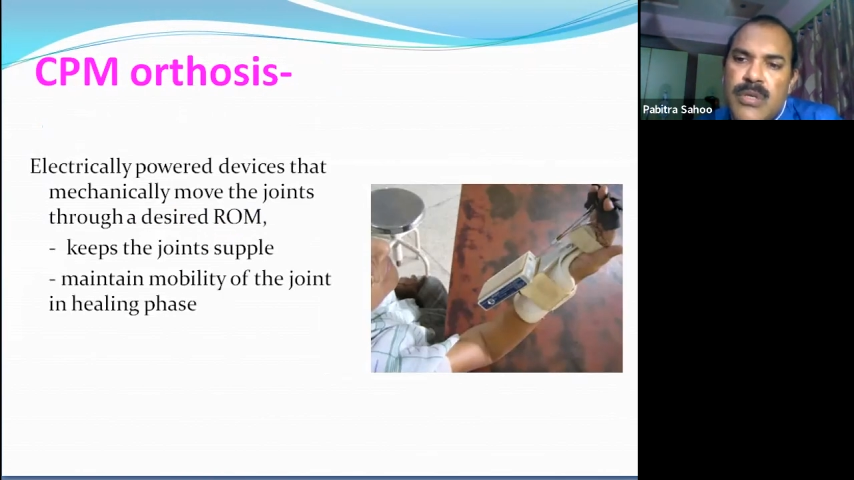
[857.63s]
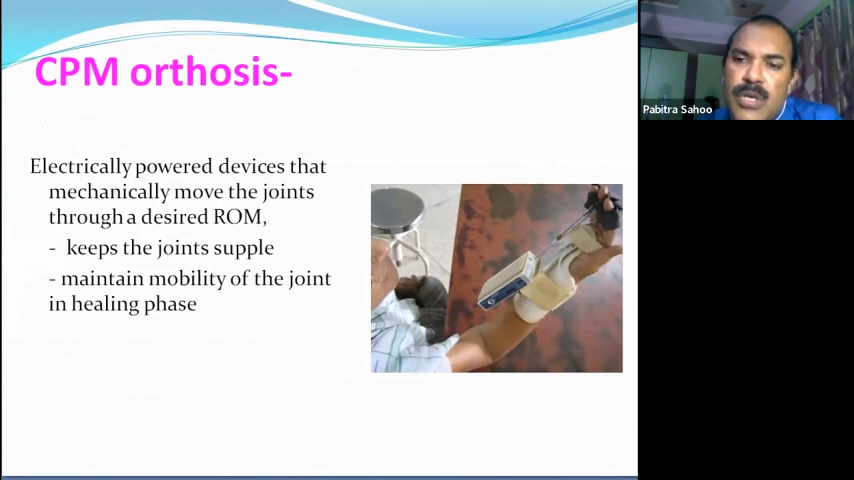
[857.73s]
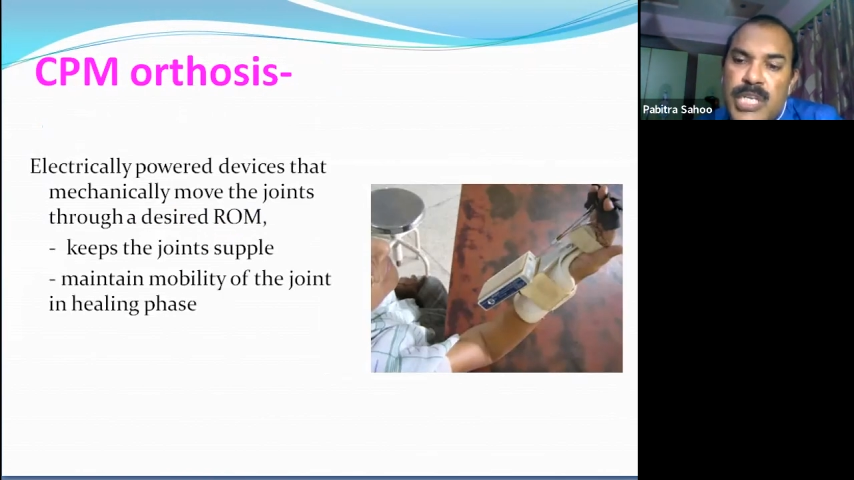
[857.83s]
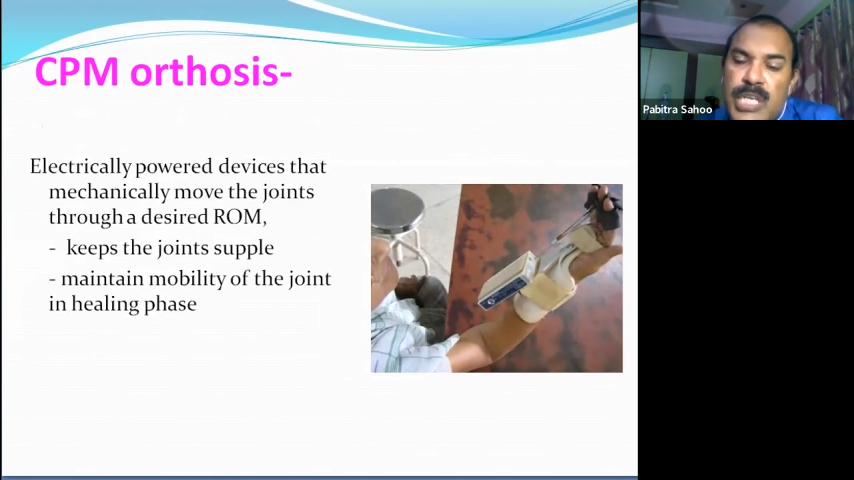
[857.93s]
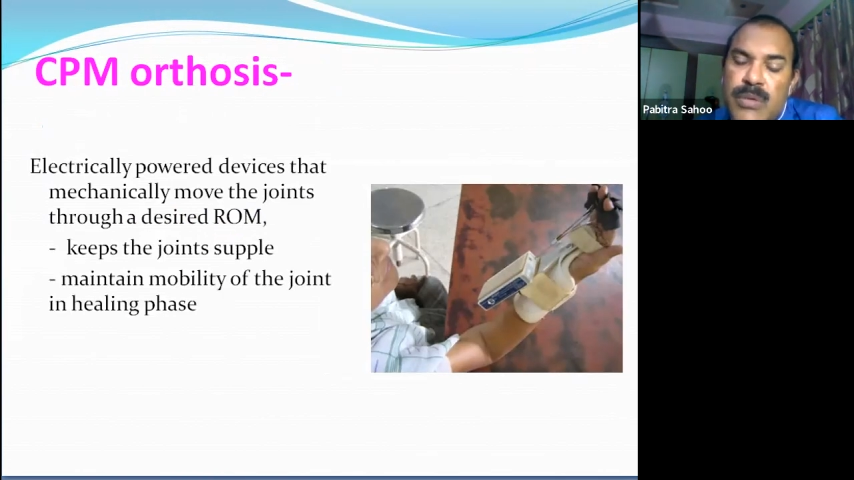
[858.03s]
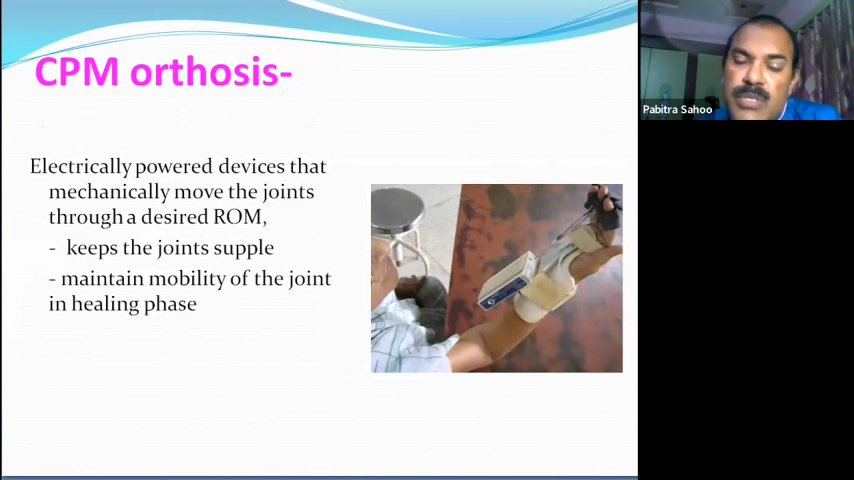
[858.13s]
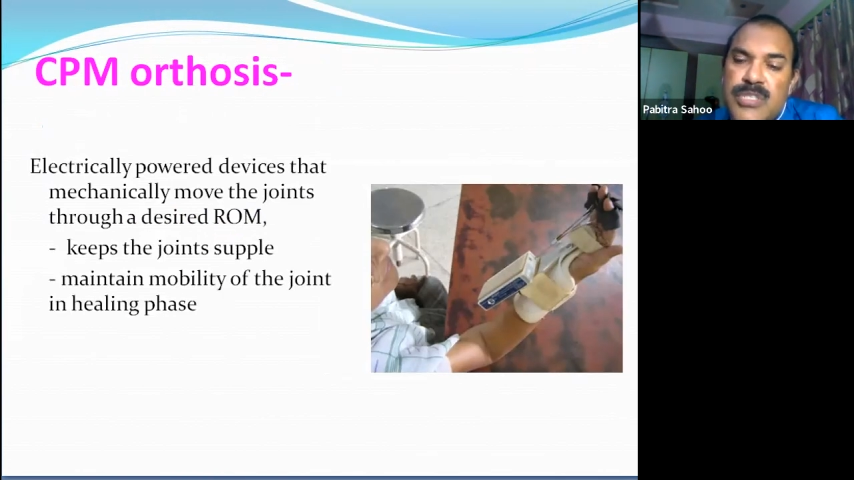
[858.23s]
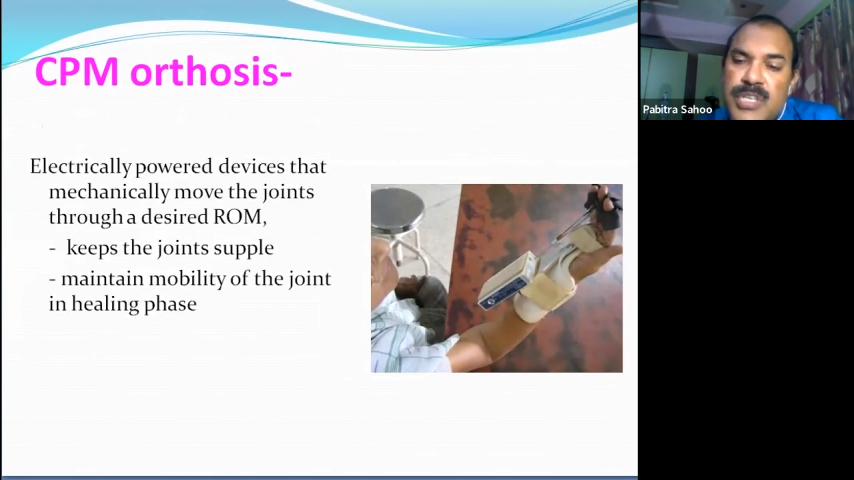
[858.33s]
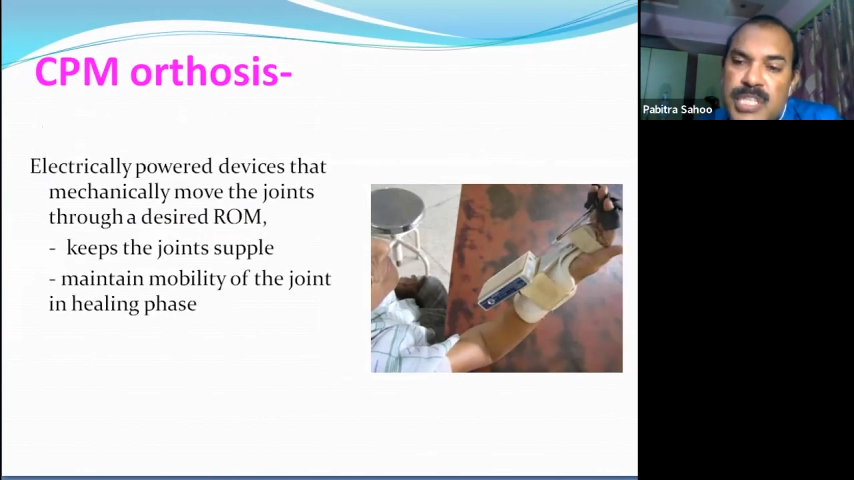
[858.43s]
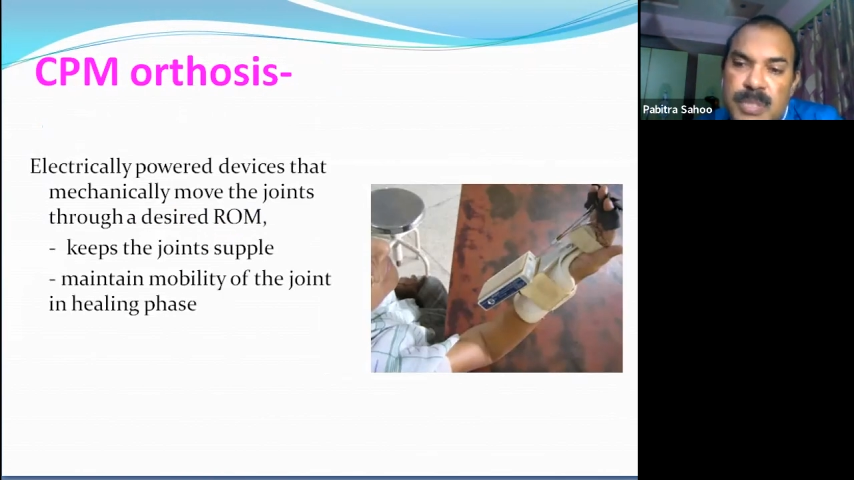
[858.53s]

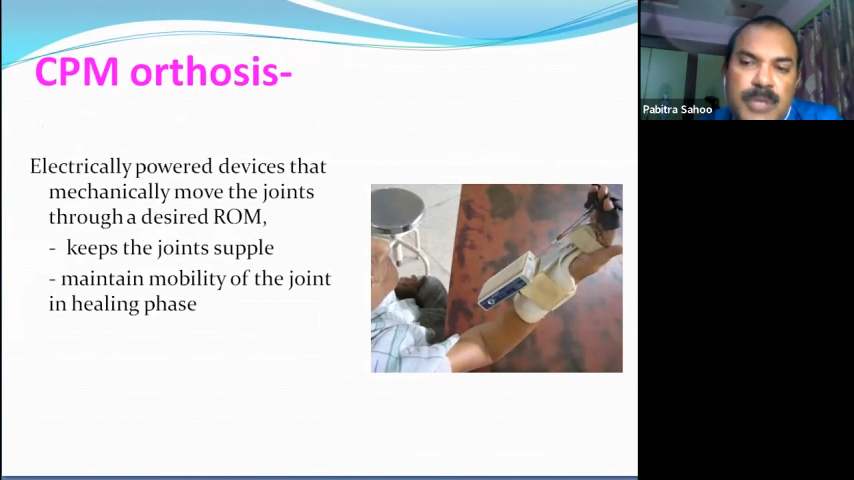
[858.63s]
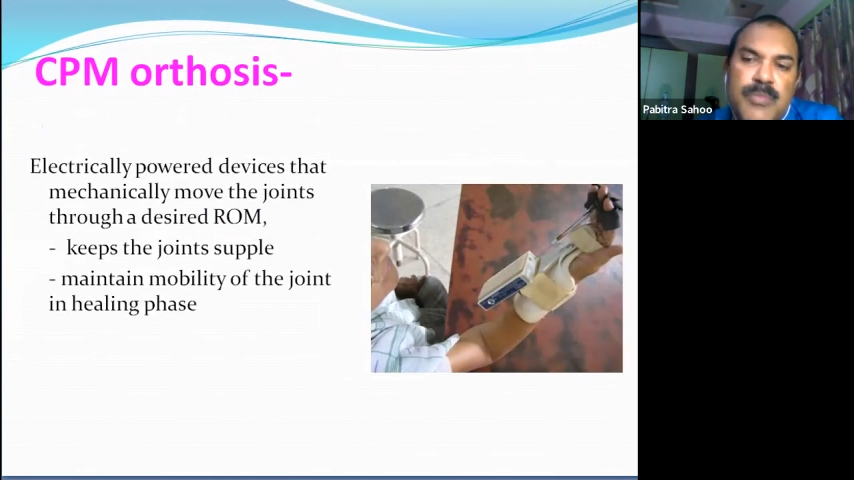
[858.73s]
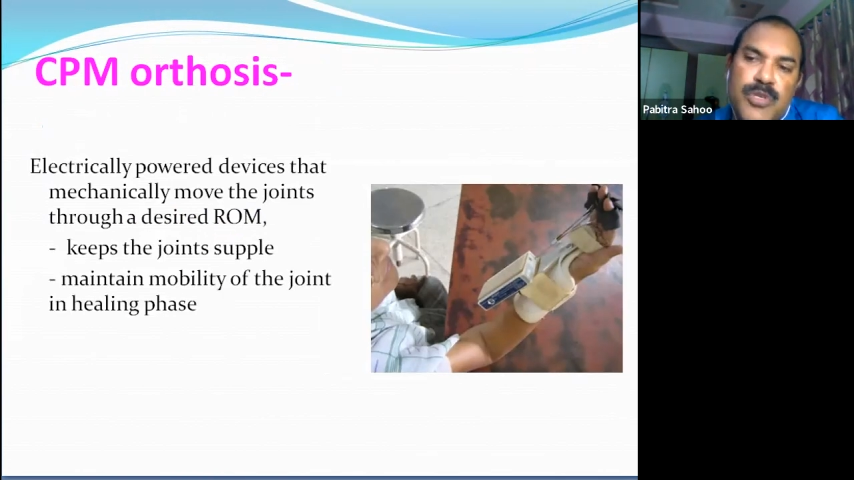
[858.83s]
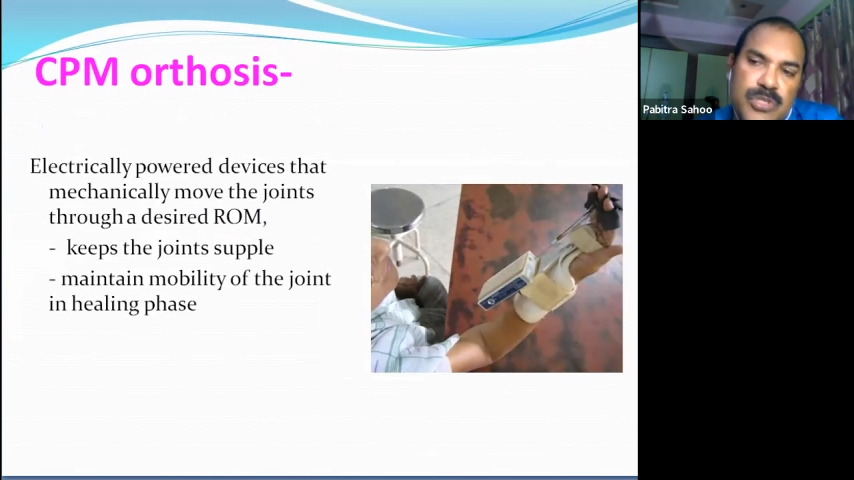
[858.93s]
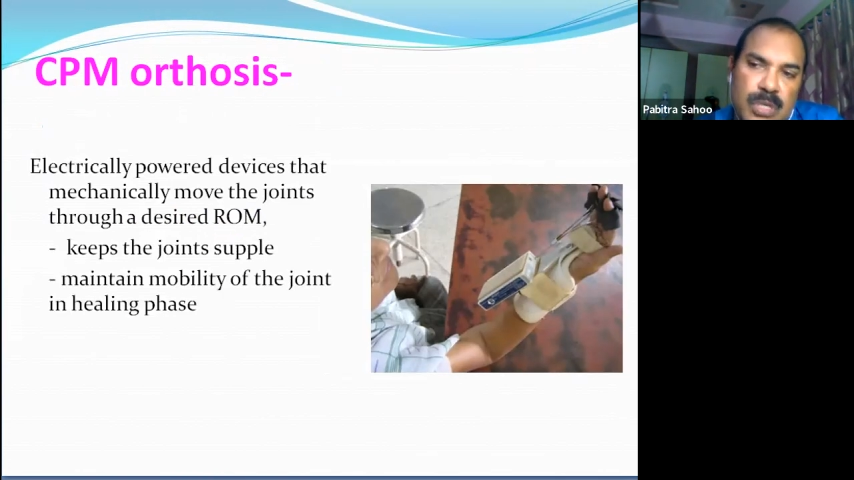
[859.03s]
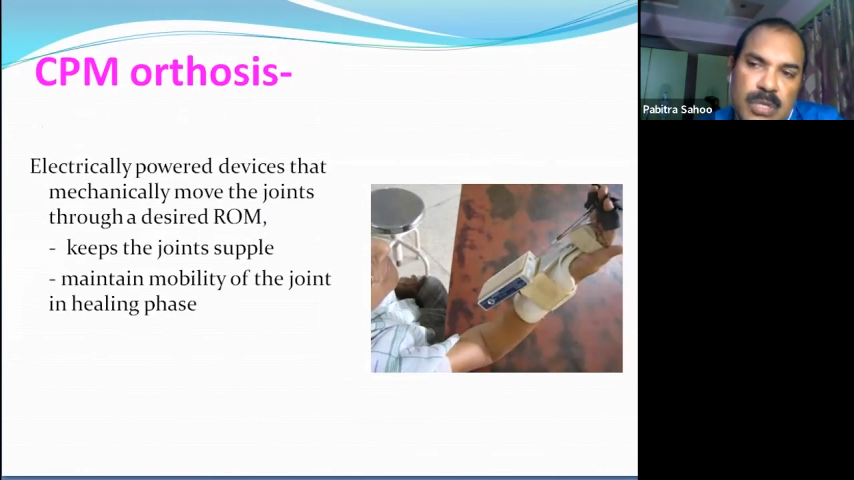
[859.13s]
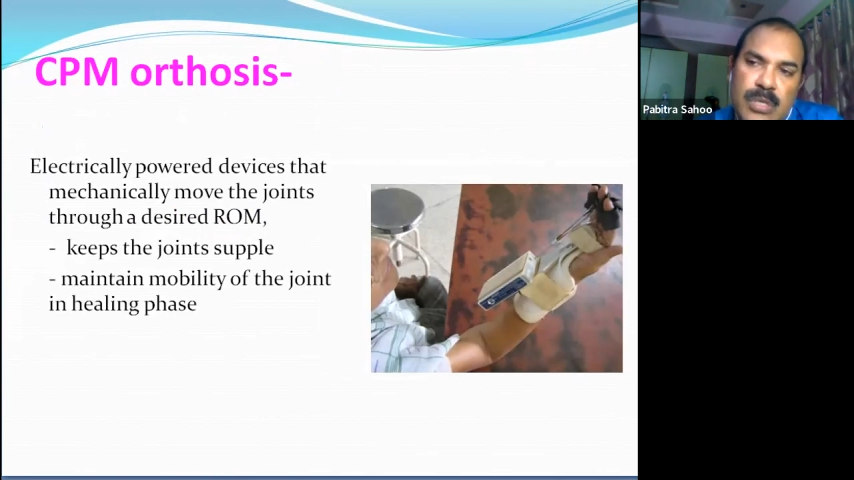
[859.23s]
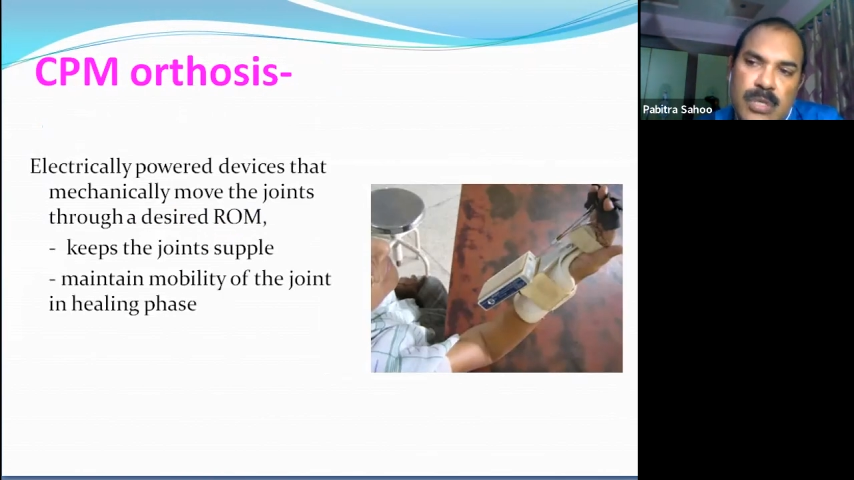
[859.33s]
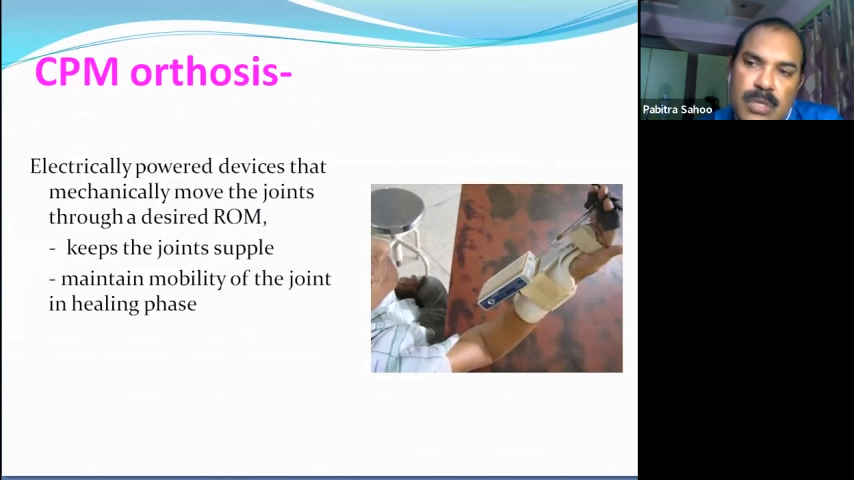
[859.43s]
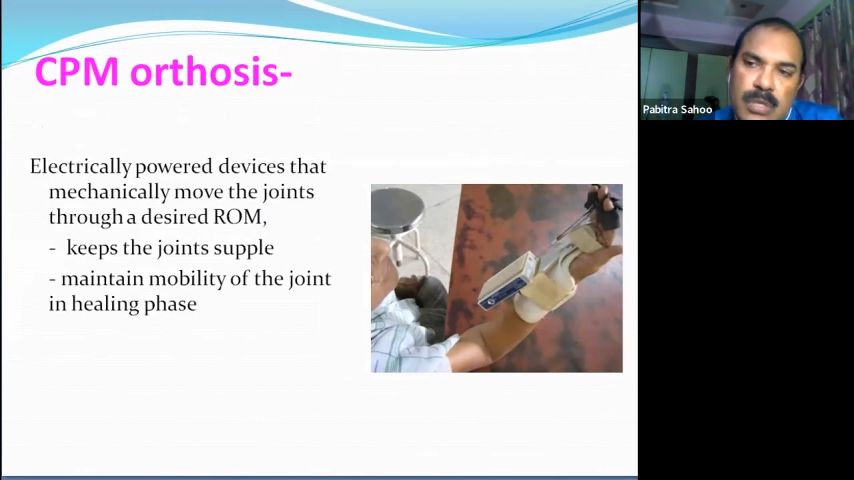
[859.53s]
continuous rhythmic motion